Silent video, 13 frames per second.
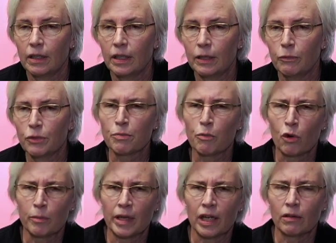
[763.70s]
it was
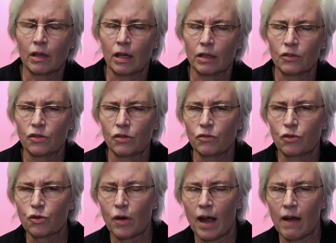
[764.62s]
more about
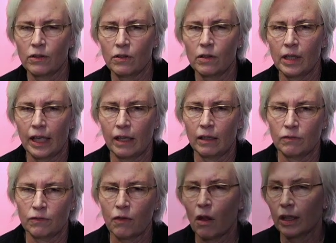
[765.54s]
travel
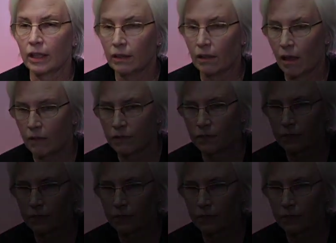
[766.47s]
and falling in love.